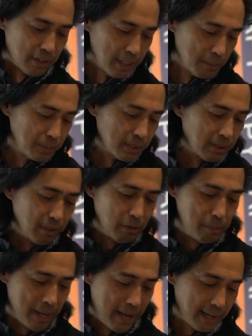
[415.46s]

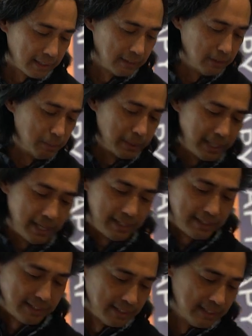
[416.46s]
fulfilling
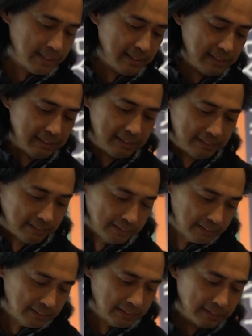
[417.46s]
what, you know, our
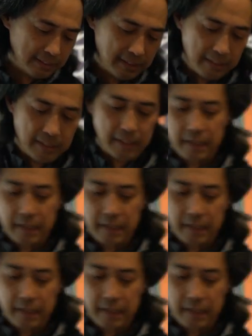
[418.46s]
core values are,